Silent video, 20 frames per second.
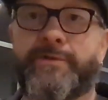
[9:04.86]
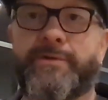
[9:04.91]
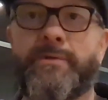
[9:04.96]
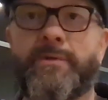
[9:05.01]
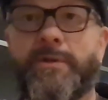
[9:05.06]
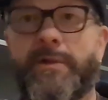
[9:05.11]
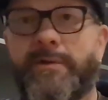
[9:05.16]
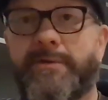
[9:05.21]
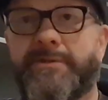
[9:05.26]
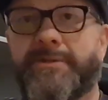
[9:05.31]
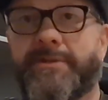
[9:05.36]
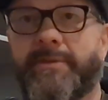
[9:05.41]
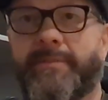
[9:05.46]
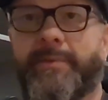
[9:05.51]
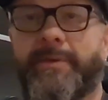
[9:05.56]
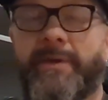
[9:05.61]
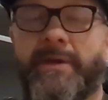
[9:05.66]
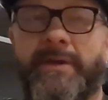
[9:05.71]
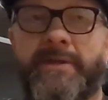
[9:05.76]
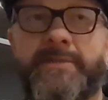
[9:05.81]
too close to the
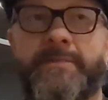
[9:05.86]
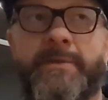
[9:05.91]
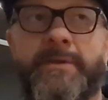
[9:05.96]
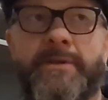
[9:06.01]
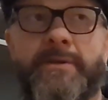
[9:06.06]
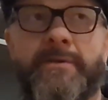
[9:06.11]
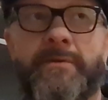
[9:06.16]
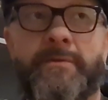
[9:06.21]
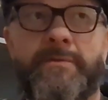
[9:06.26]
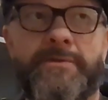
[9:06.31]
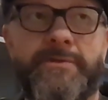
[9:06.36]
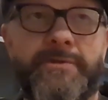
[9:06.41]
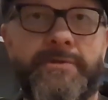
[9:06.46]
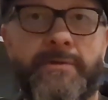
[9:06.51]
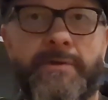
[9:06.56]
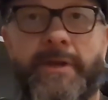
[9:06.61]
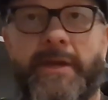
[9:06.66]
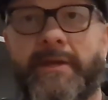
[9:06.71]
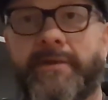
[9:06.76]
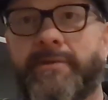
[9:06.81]
PA speakers,
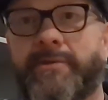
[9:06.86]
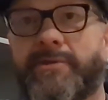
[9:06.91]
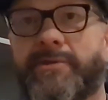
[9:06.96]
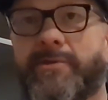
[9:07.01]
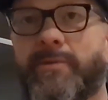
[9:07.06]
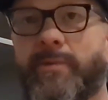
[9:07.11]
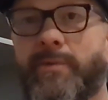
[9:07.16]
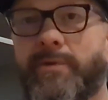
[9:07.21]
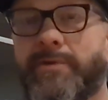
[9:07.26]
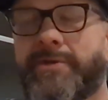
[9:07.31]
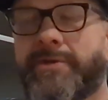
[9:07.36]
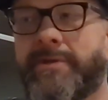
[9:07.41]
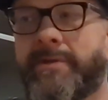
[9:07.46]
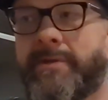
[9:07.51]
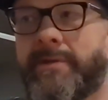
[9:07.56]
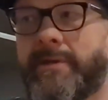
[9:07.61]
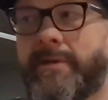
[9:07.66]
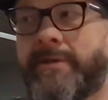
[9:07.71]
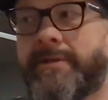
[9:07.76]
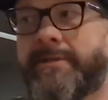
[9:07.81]
you're getting
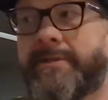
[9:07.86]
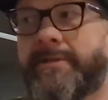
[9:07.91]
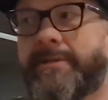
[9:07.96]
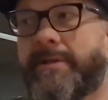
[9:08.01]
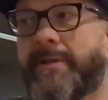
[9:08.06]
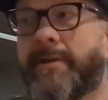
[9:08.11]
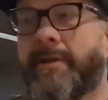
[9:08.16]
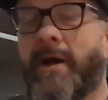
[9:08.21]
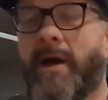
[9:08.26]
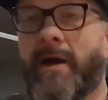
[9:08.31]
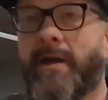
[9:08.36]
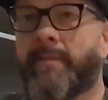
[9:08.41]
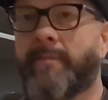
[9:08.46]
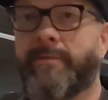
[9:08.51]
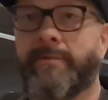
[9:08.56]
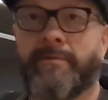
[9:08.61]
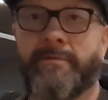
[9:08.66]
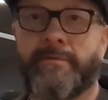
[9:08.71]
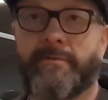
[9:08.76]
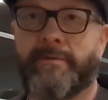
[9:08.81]
distortion. It's
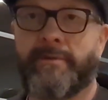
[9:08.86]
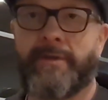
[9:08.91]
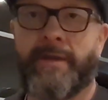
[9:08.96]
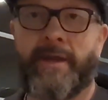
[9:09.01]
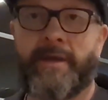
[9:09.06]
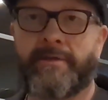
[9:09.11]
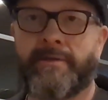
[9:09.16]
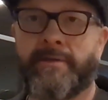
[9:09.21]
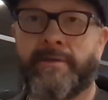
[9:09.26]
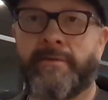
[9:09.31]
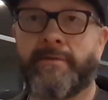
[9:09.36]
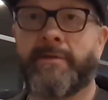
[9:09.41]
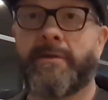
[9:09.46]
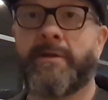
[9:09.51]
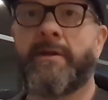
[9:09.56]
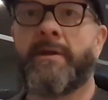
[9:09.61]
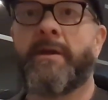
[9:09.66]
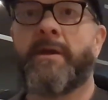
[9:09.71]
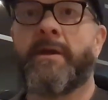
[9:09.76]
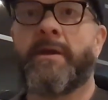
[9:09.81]
inaudible. You can't hear it.
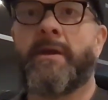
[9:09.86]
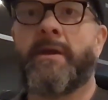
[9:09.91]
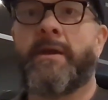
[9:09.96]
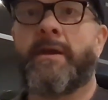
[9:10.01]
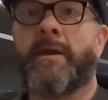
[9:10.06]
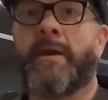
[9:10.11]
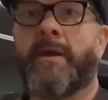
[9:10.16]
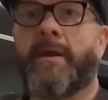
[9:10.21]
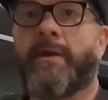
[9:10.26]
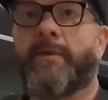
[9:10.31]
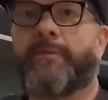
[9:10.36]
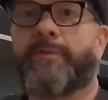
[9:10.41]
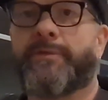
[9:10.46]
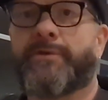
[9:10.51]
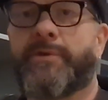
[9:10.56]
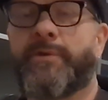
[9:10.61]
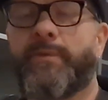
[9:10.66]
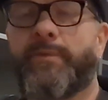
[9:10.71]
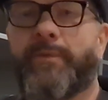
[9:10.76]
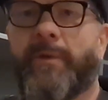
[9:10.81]
If you're
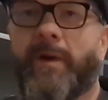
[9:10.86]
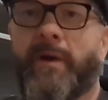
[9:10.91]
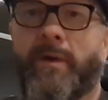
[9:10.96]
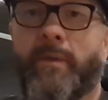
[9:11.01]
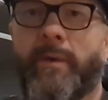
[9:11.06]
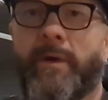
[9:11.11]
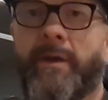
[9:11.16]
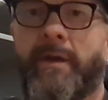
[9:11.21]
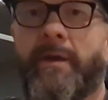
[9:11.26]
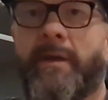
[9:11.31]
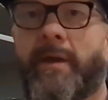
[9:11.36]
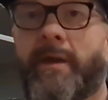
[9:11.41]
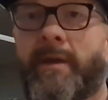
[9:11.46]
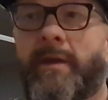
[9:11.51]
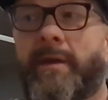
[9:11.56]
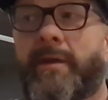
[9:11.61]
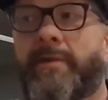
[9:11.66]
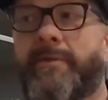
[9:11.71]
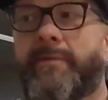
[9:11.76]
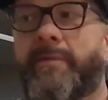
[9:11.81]
too far away
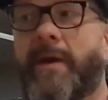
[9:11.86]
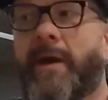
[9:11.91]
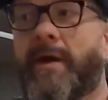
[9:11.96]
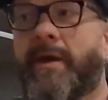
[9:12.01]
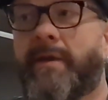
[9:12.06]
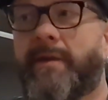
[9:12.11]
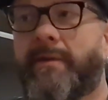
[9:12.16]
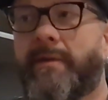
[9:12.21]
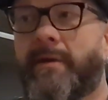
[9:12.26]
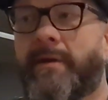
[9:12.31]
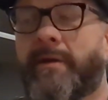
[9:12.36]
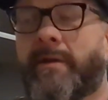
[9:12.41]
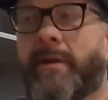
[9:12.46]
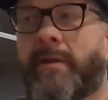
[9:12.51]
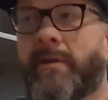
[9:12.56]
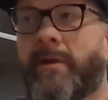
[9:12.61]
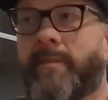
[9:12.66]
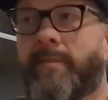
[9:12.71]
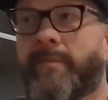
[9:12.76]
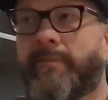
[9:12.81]
and you got a
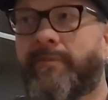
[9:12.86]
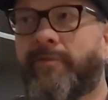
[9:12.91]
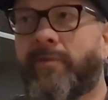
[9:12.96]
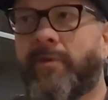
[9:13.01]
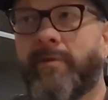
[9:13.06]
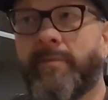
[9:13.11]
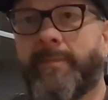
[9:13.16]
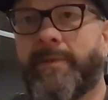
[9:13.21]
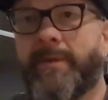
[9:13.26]
club of drunk